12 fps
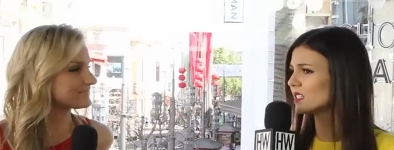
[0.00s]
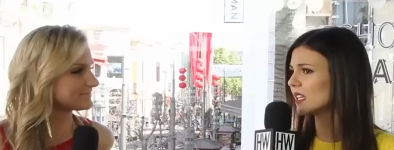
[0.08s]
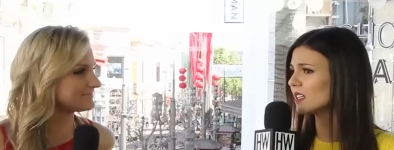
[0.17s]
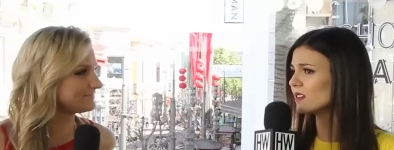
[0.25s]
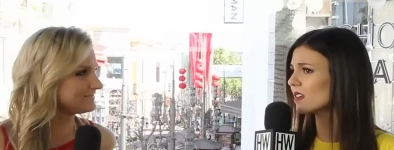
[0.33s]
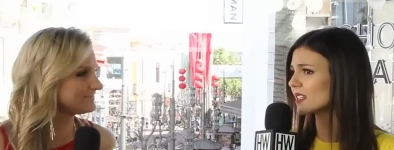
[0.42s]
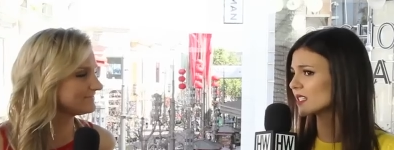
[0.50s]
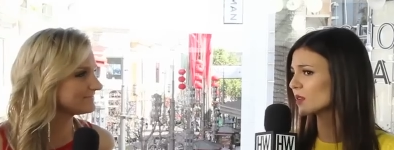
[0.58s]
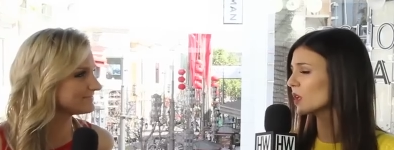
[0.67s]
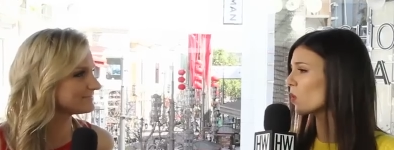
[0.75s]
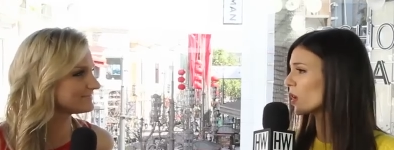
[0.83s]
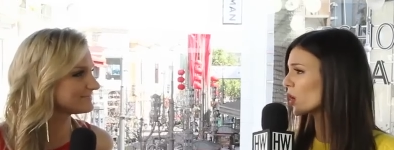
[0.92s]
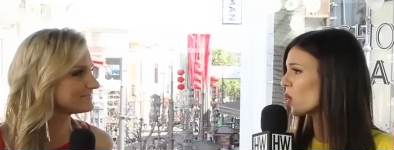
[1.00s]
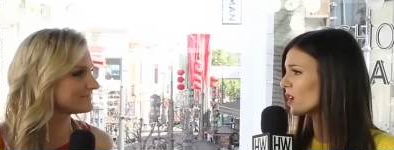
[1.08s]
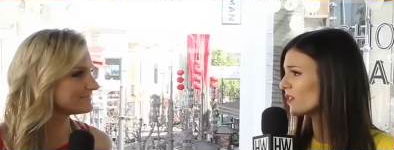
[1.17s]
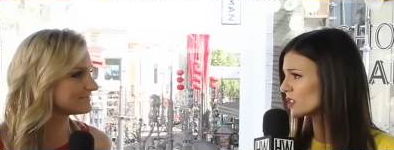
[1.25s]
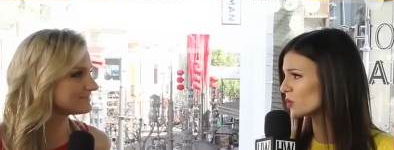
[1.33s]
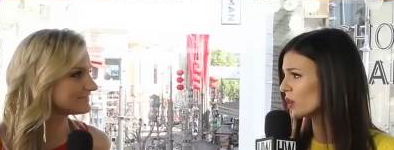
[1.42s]
Speaker 1: didn't necessarily want to go on a
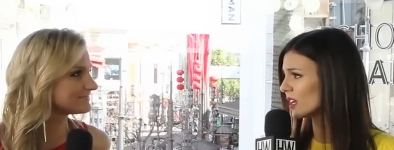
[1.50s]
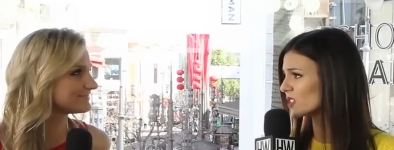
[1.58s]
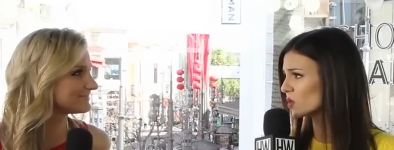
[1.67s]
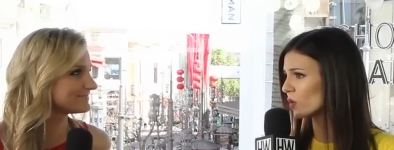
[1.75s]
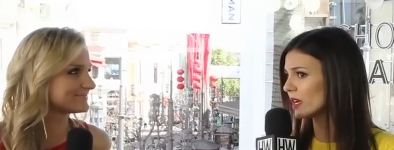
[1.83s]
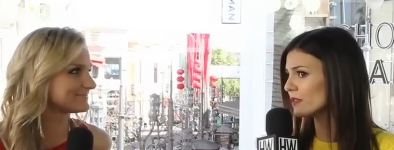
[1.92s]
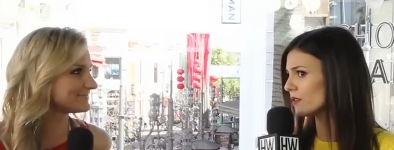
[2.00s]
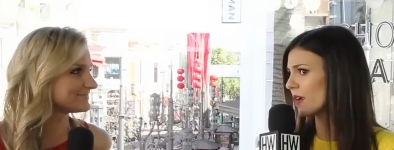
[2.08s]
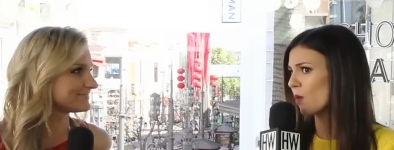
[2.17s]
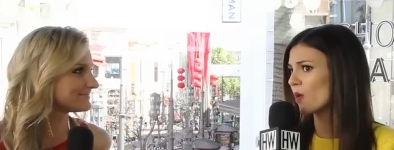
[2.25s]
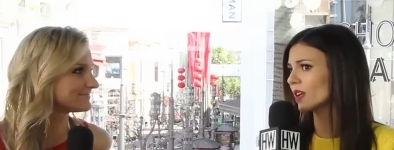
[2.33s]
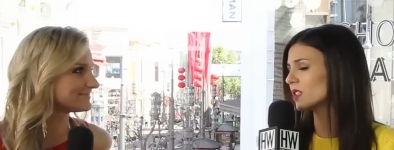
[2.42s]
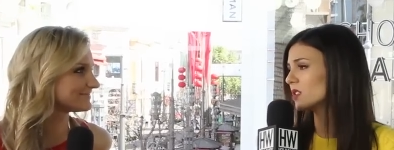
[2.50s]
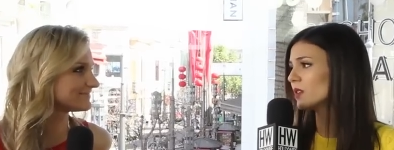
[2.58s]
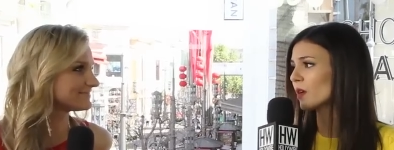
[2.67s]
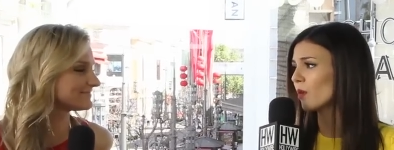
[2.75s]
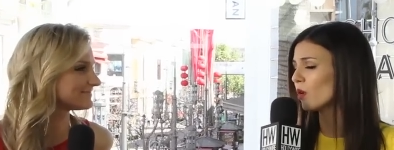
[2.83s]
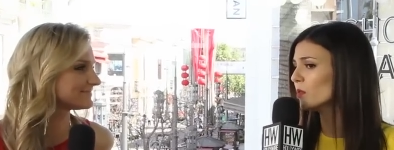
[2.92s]
Victorious tour either that wanted to do
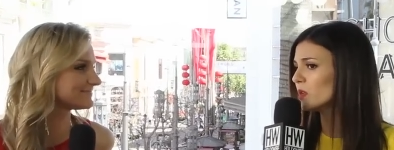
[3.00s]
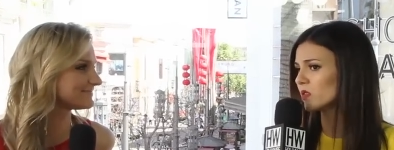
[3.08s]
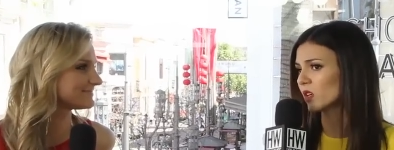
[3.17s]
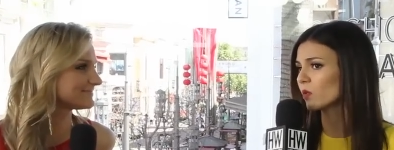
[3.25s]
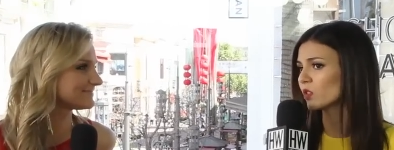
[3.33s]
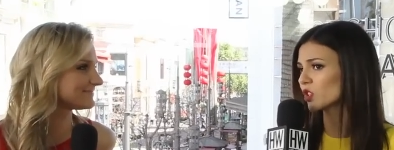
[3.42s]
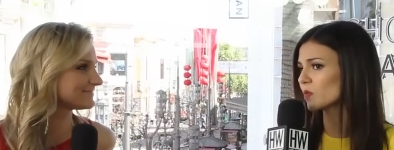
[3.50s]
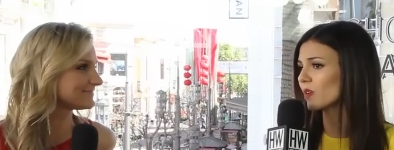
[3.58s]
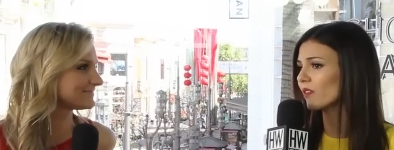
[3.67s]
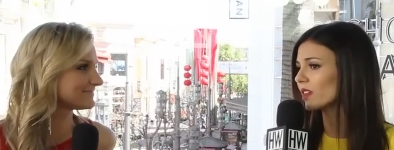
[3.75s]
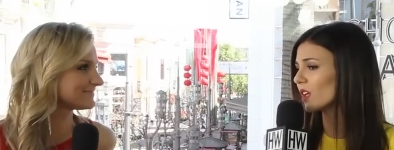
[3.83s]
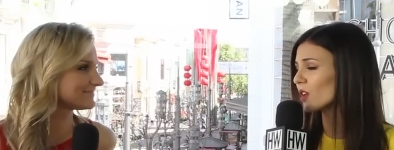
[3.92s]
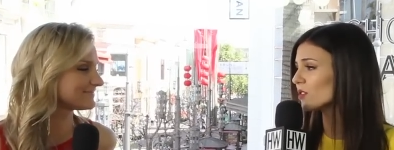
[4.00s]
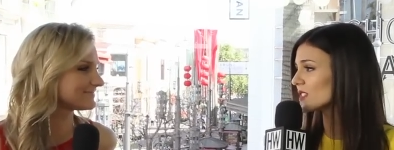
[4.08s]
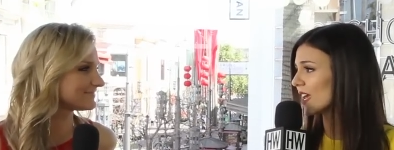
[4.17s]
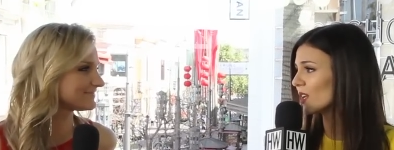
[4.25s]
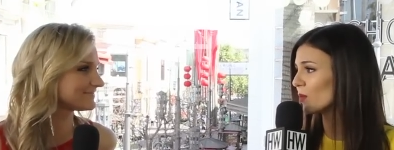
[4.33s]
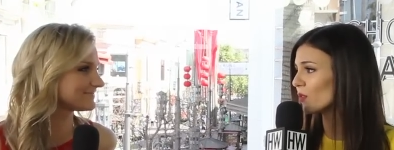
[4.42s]
their own music, which is perfectly
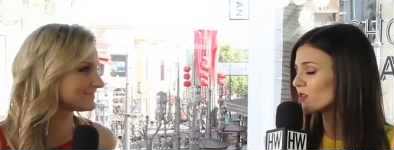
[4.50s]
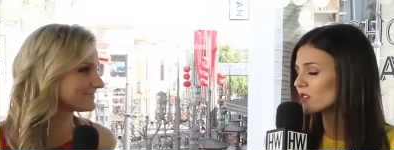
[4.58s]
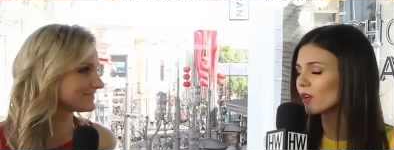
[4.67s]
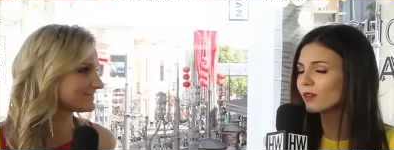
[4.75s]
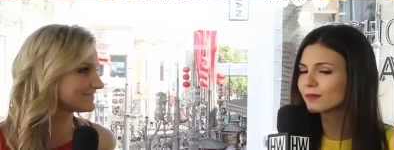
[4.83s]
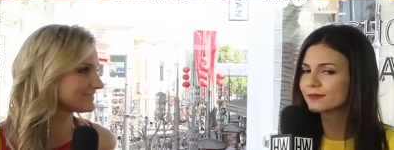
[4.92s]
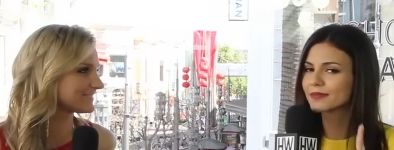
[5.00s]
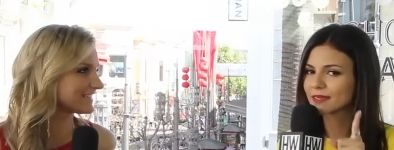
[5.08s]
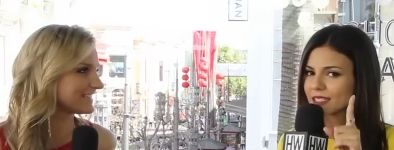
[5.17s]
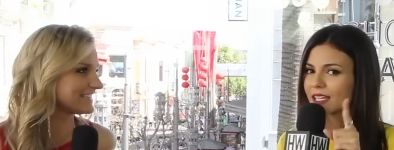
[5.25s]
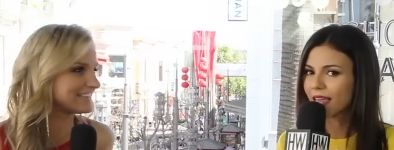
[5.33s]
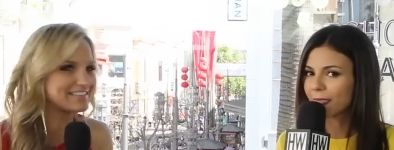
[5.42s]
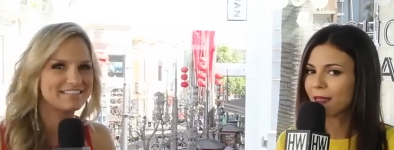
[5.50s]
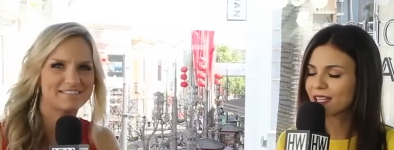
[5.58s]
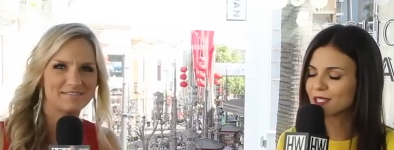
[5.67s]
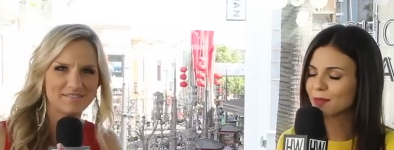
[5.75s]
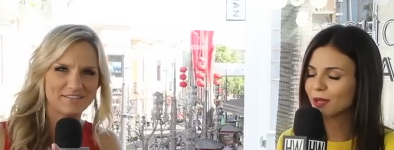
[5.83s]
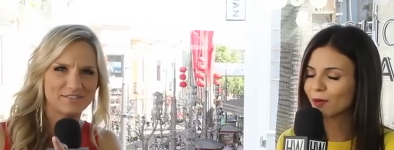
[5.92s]
understandable, so
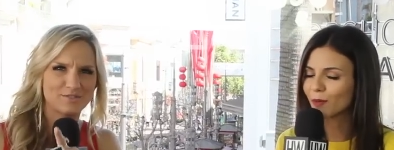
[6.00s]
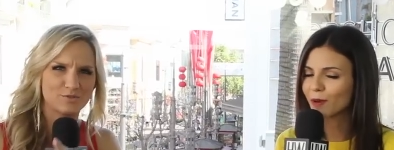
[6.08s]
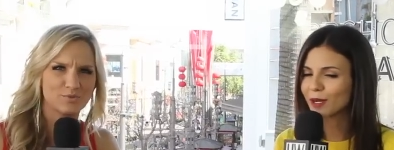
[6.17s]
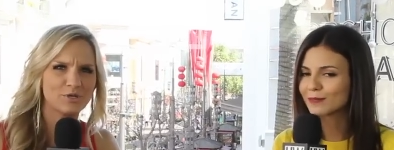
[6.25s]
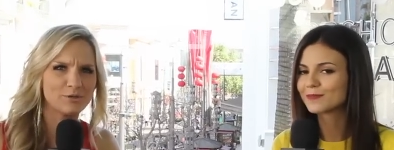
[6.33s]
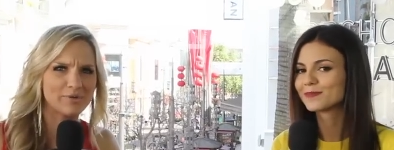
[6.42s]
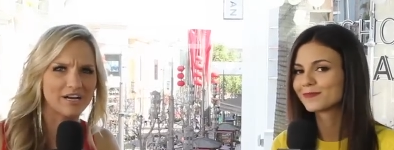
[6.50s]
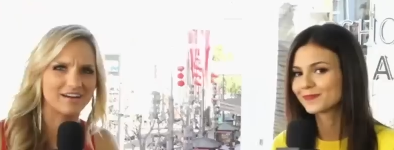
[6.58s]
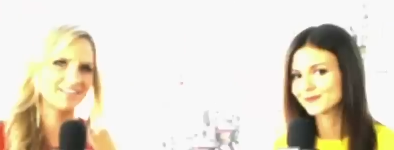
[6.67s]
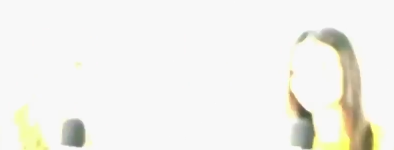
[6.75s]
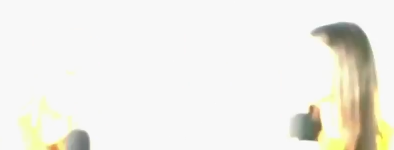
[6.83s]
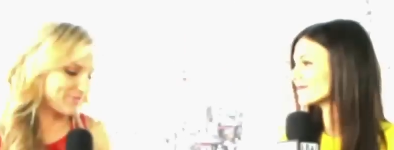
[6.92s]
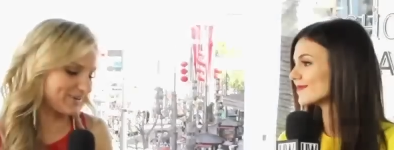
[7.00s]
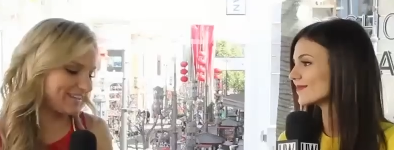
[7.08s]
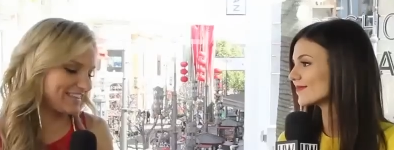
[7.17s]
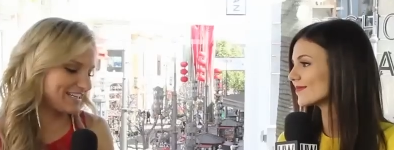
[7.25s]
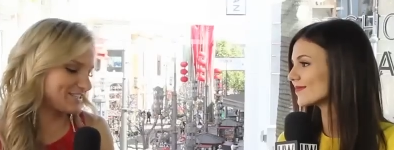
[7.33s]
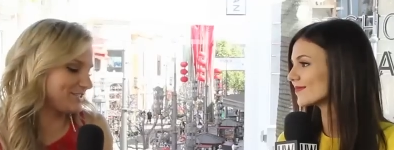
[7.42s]
that's a big
Speaker 2: rumor. So it's a rumor. 3
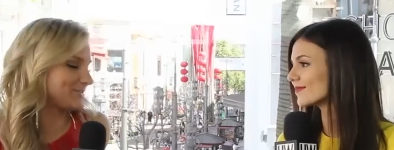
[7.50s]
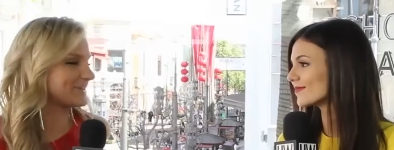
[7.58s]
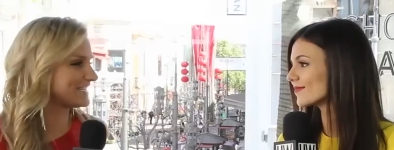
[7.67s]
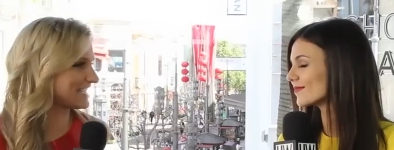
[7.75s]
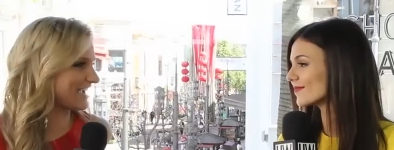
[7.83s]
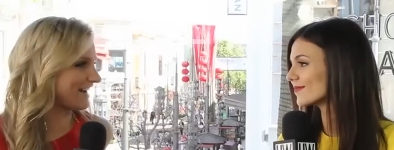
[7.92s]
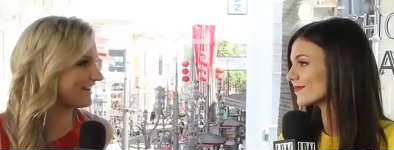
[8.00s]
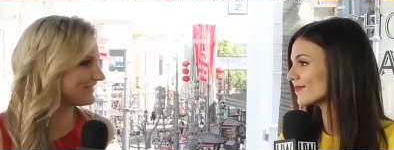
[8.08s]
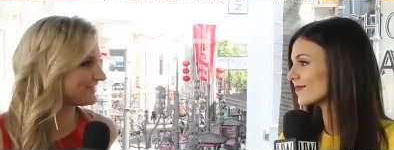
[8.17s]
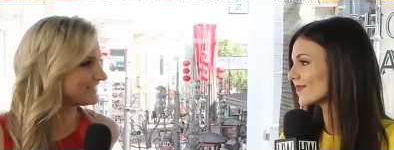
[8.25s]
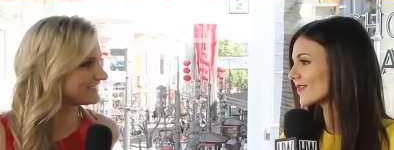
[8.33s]
things you do on a day off.